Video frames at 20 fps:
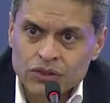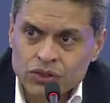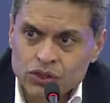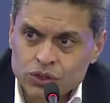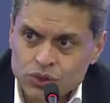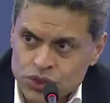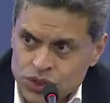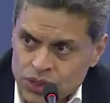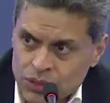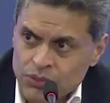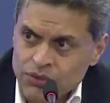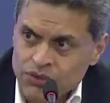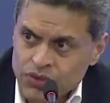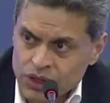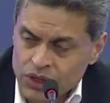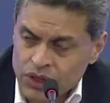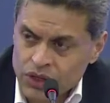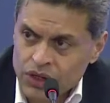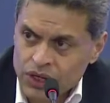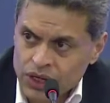do some of the
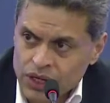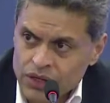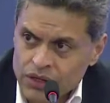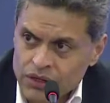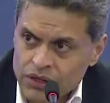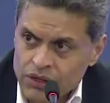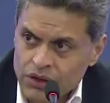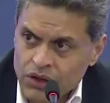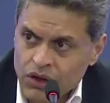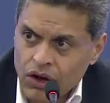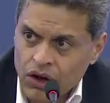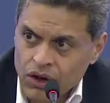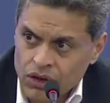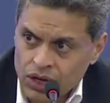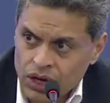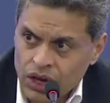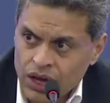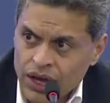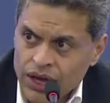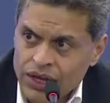learning
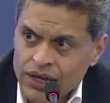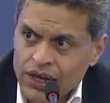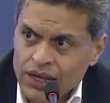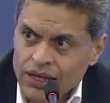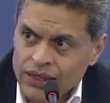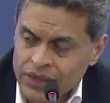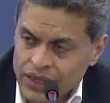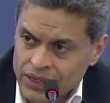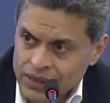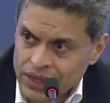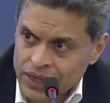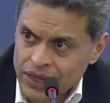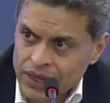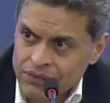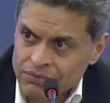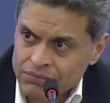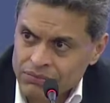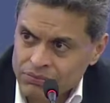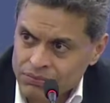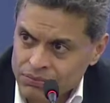online and then they,